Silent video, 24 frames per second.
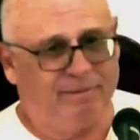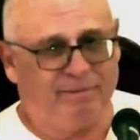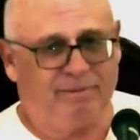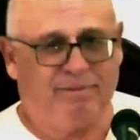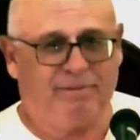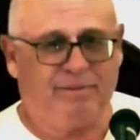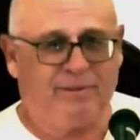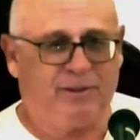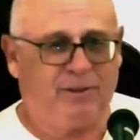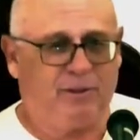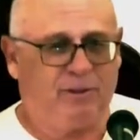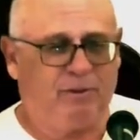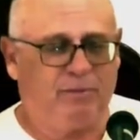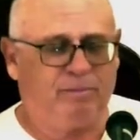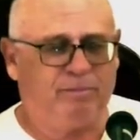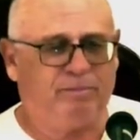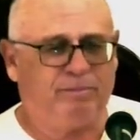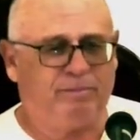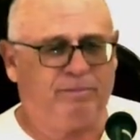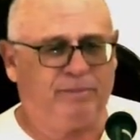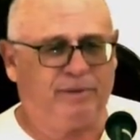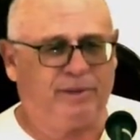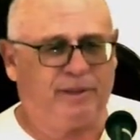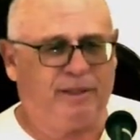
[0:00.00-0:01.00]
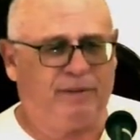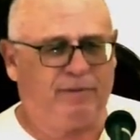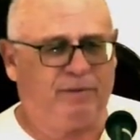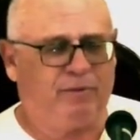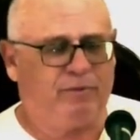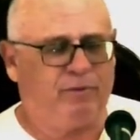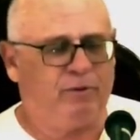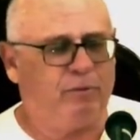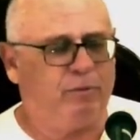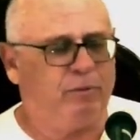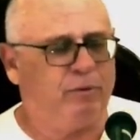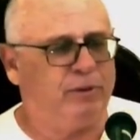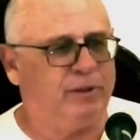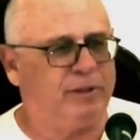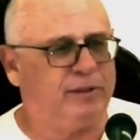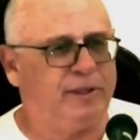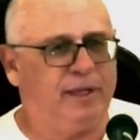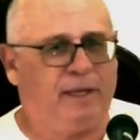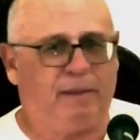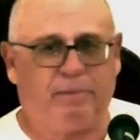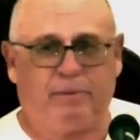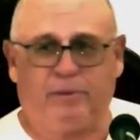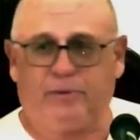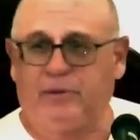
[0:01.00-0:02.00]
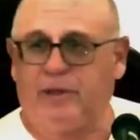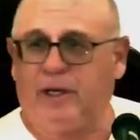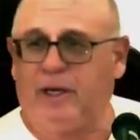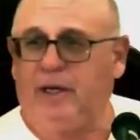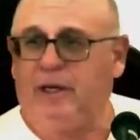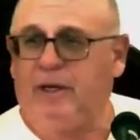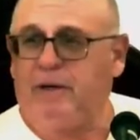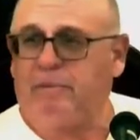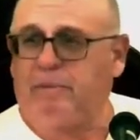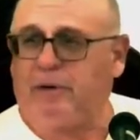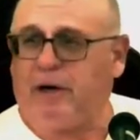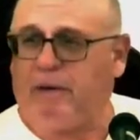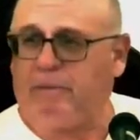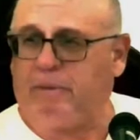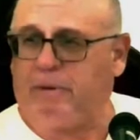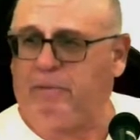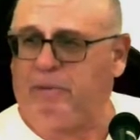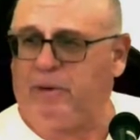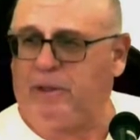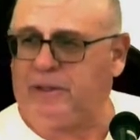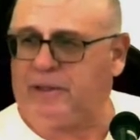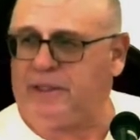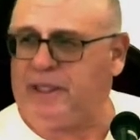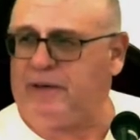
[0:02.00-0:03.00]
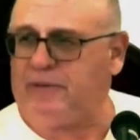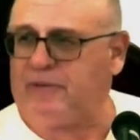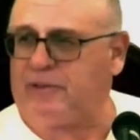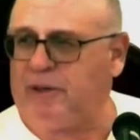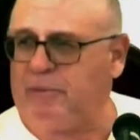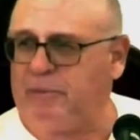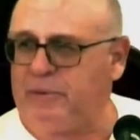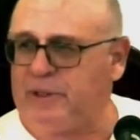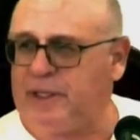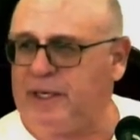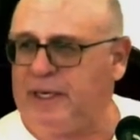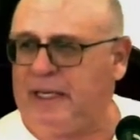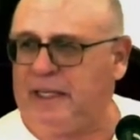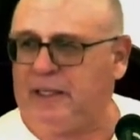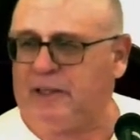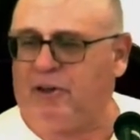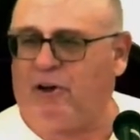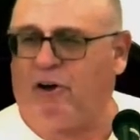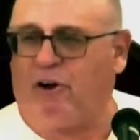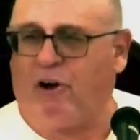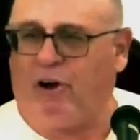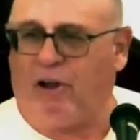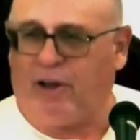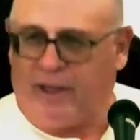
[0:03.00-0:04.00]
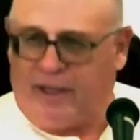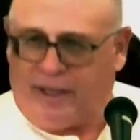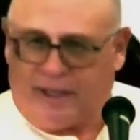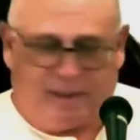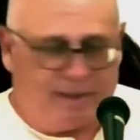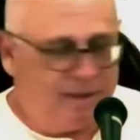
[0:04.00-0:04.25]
you know, give a few more examples. Prabhupada once said if someone's an alcoholic,